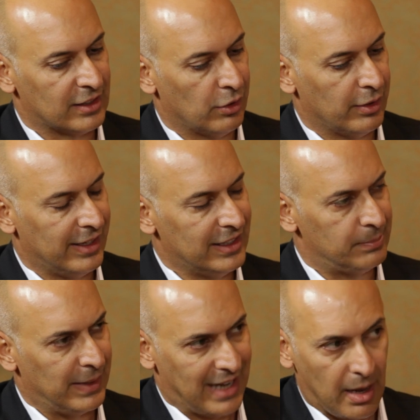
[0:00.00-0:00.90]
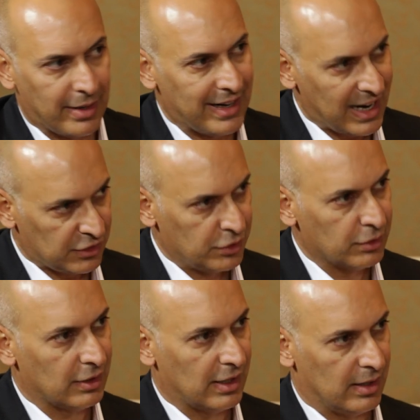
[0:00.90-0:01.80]
So it's become a
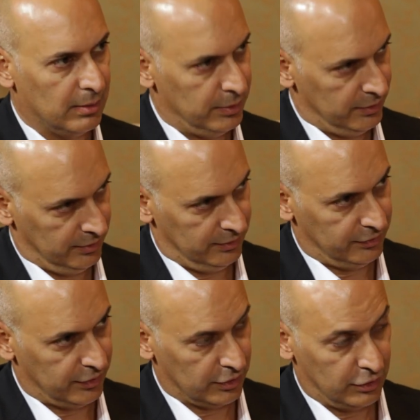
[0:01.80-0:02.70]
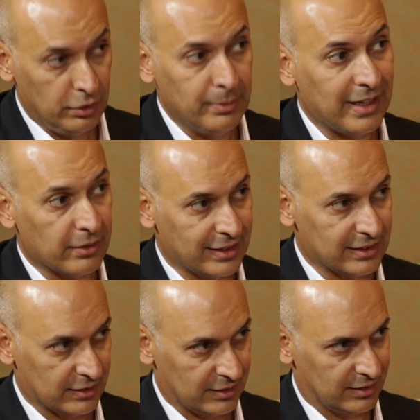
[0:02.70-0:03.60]
natural hub for two main
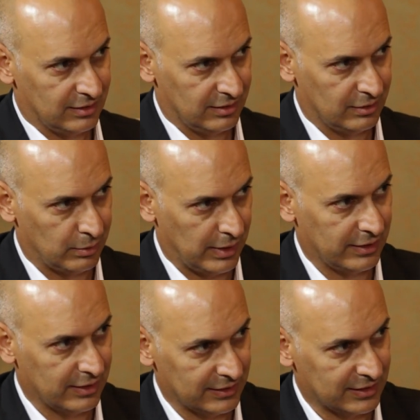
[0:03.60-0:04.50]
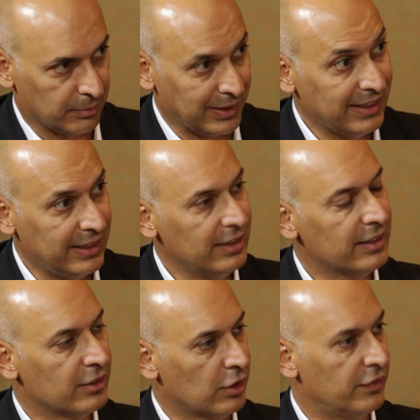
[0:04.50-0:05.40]
reasons. One, the stability
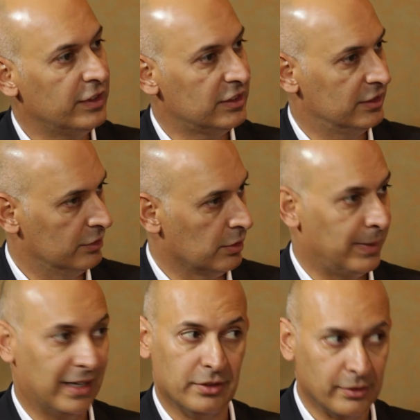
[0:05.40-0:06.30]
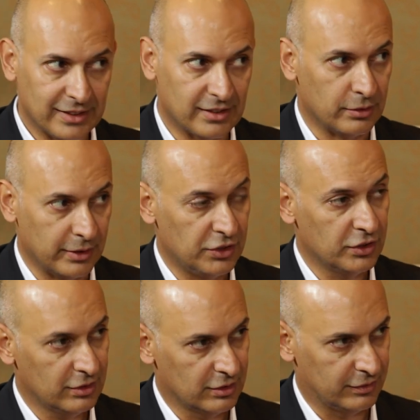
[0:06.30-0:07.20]
that it offers compared to the rest of the
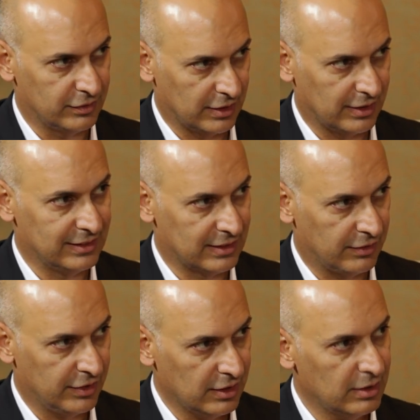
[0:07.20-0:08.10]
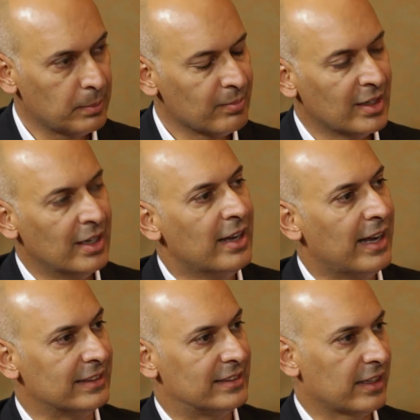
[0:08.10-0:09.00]
region of uh, East Africa.
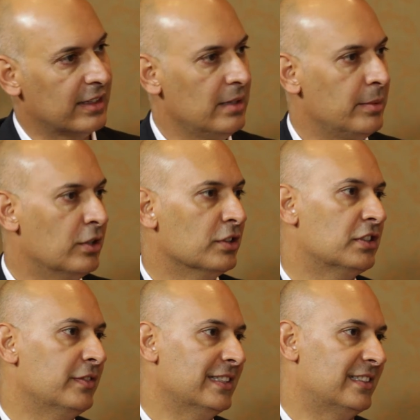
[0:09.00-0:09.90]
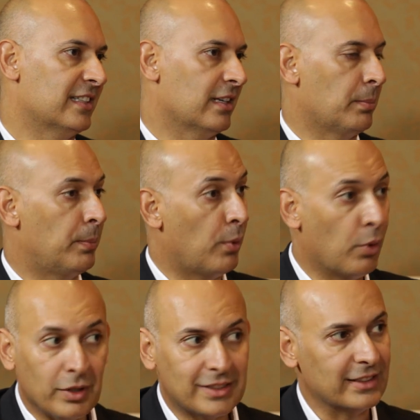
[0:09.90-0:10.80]
And secondly, because of its uh,
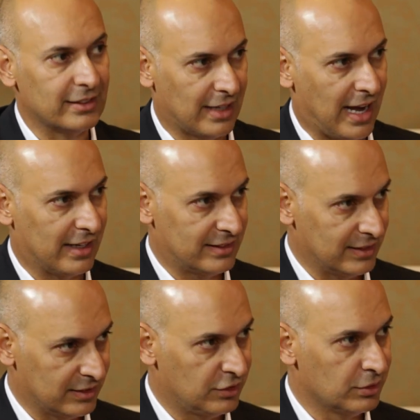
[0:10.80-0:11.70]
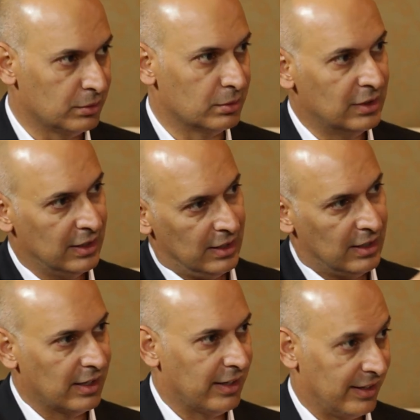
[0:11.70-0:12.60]
port and access to
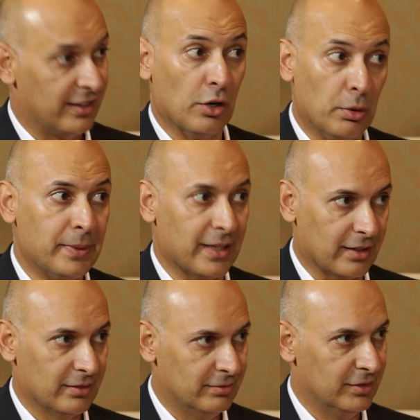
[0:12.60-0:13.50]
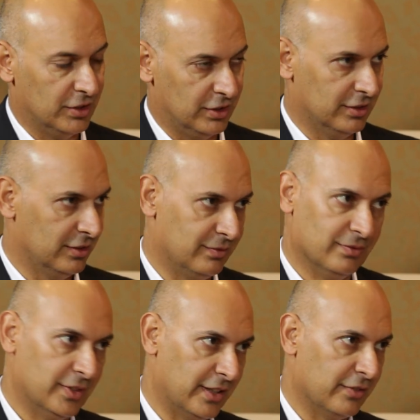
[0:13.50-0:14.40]
uh, Ethiopia, which is
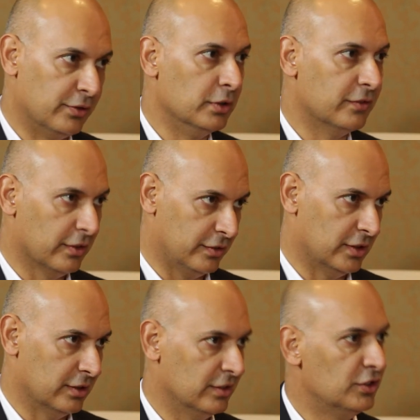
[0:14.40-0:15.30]
very fruitful for